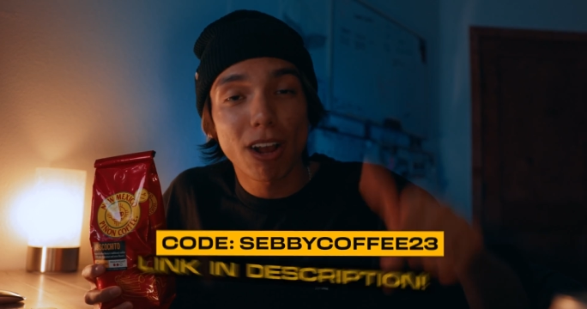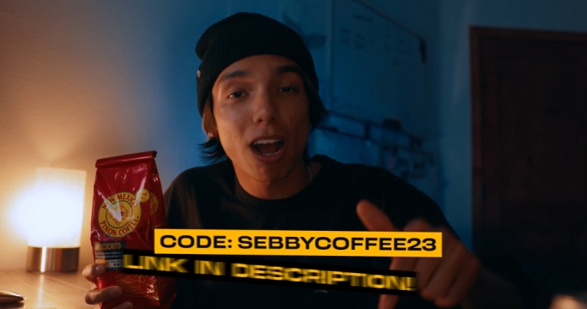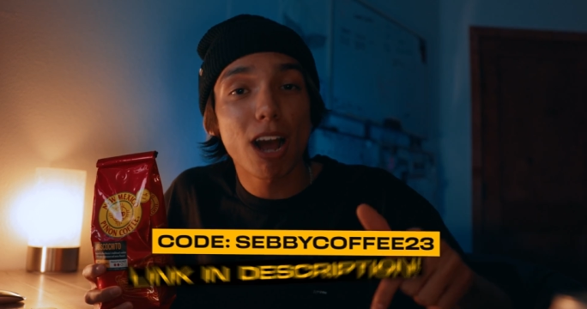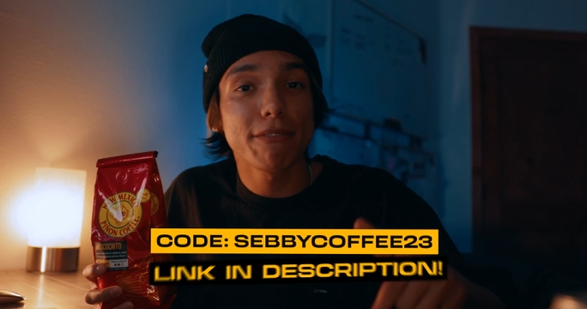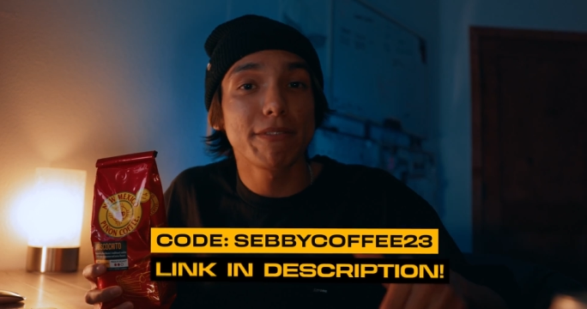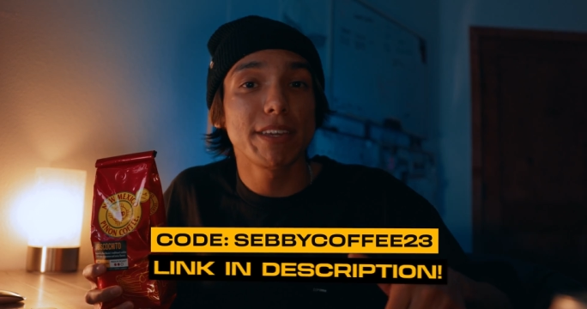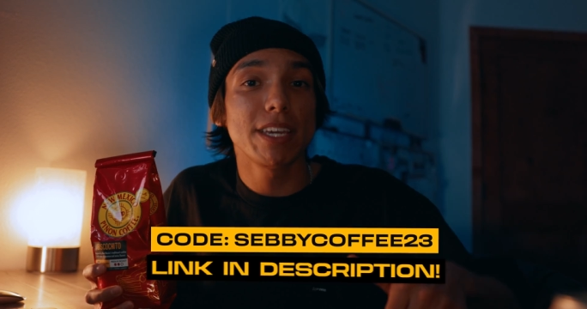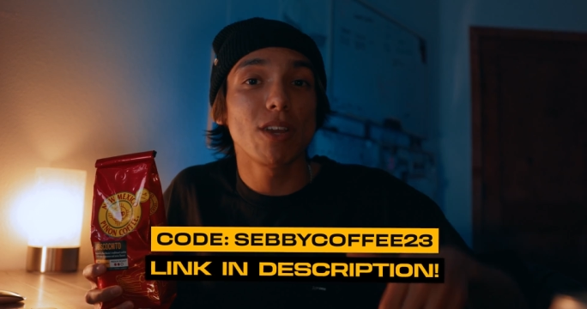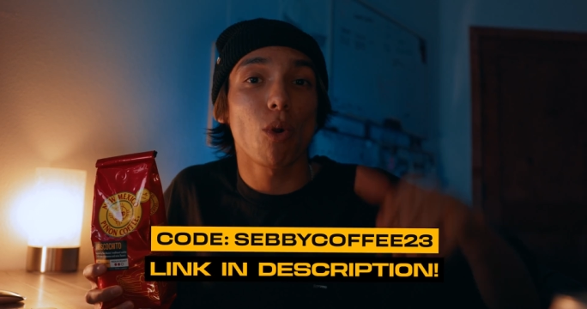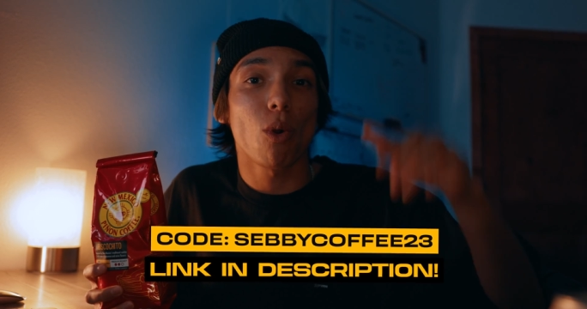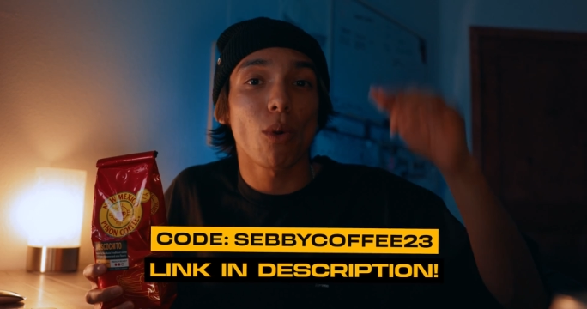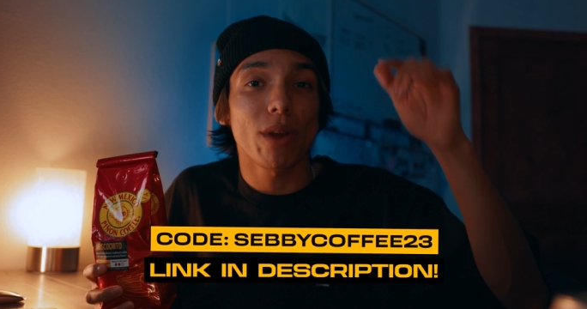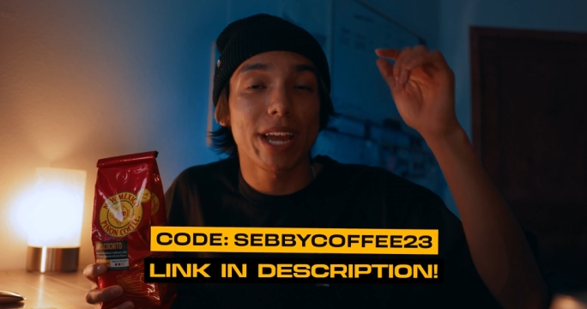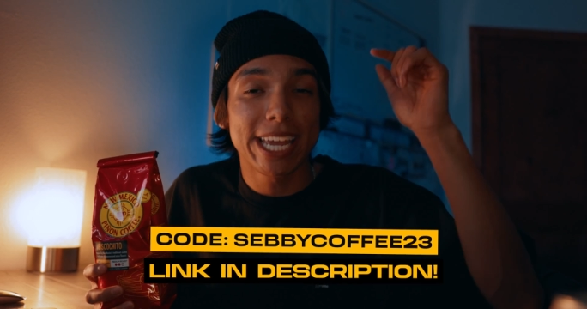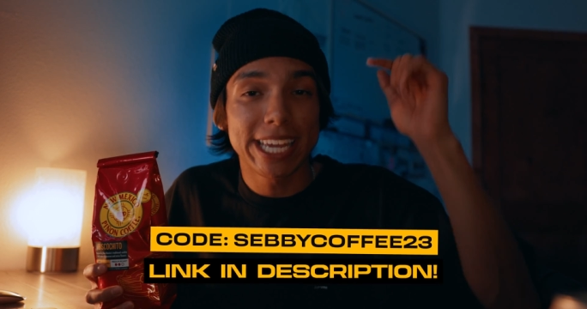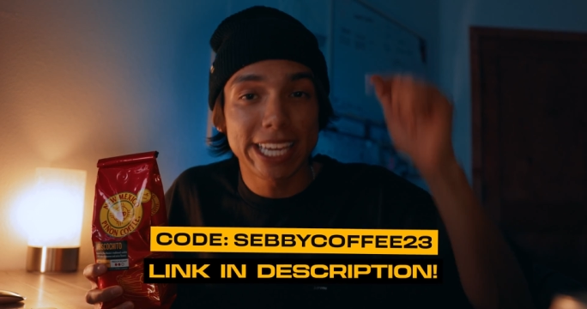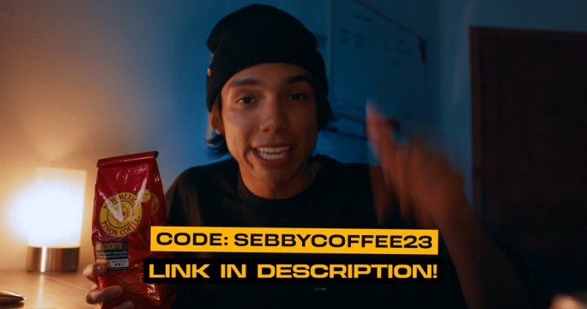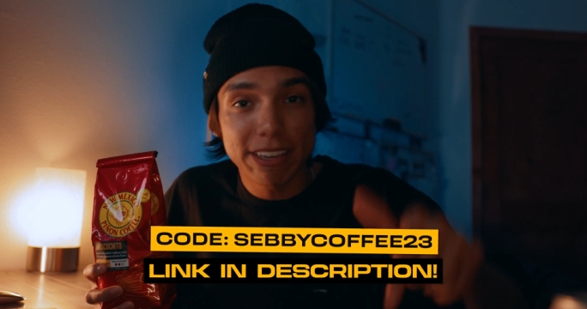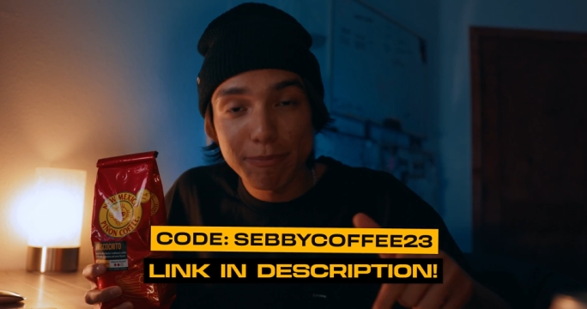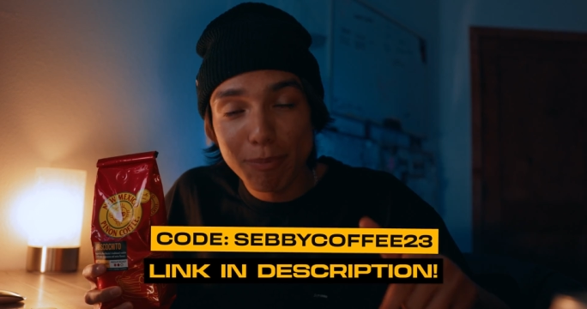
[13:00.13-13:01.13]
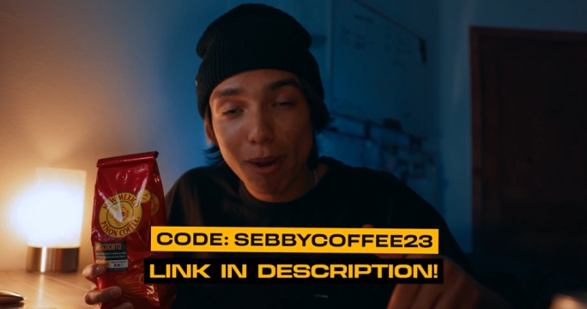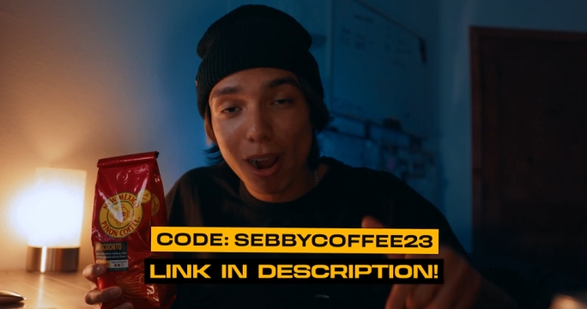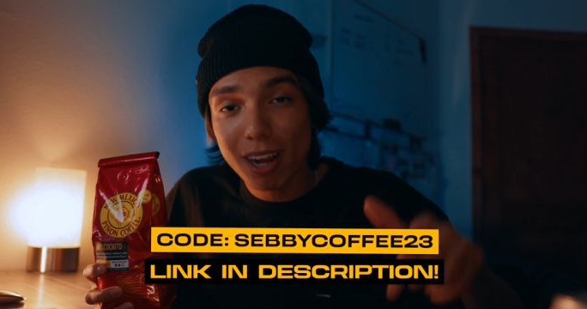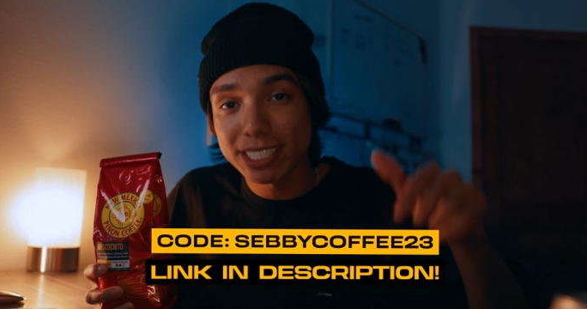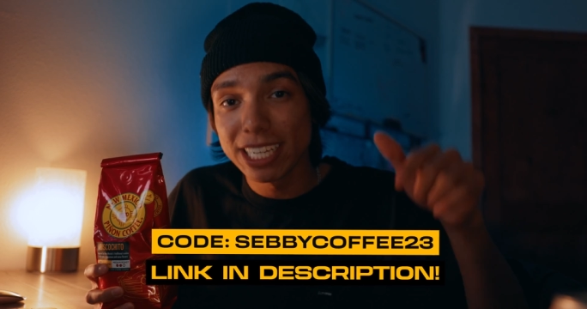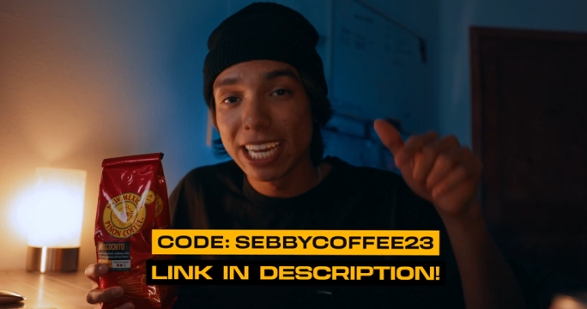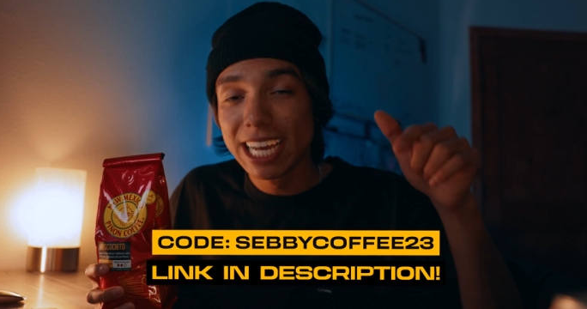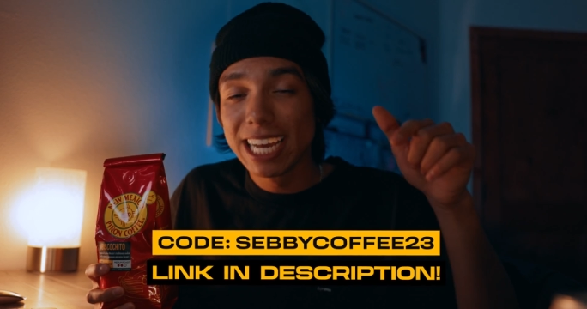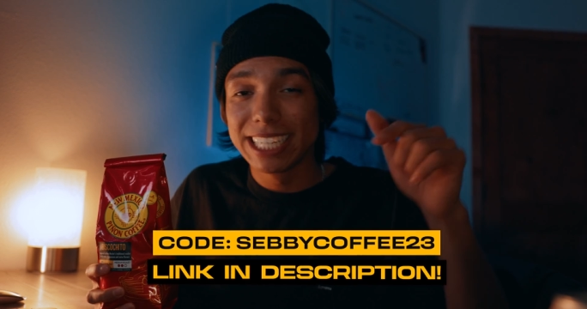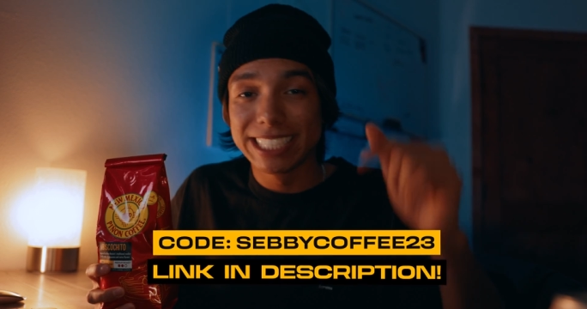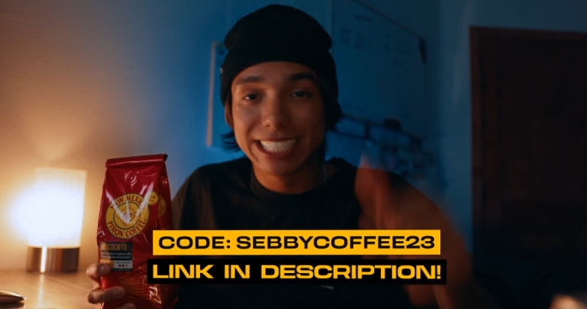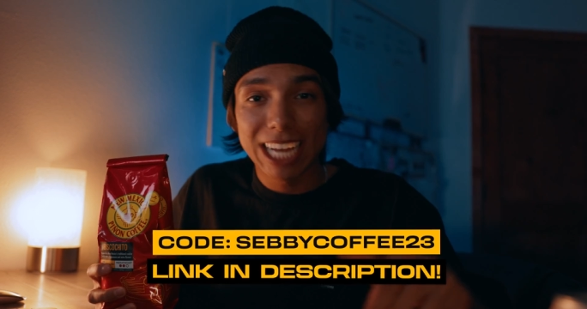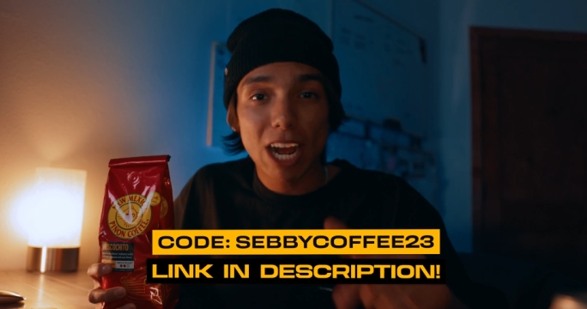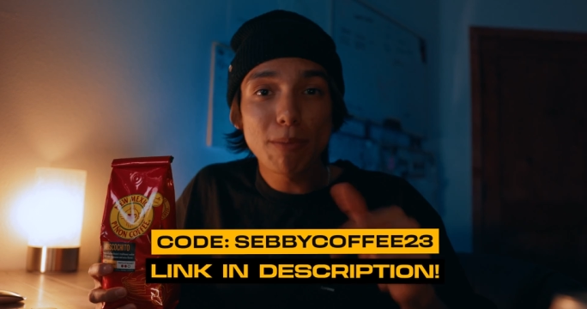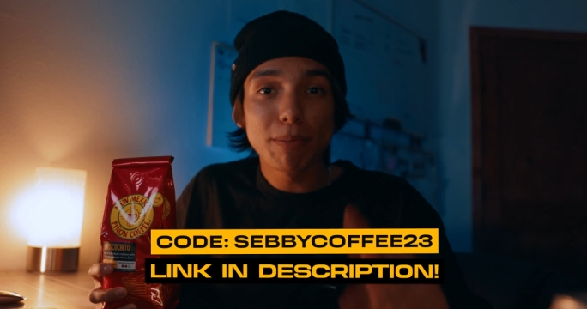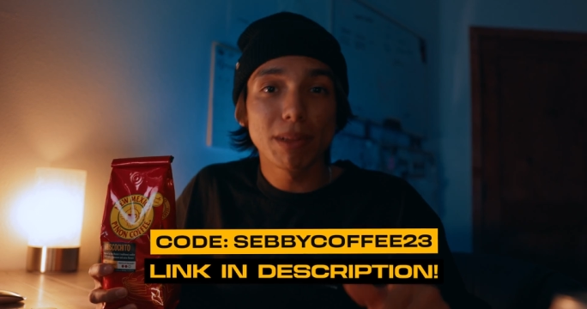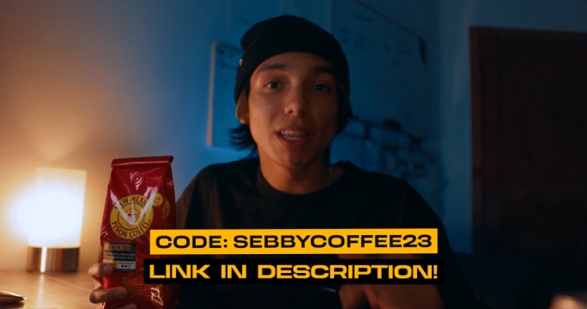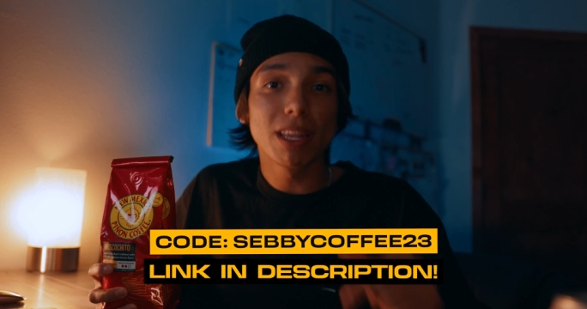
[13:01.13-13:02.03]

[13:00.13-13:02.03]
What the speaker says: coffee or a gift box down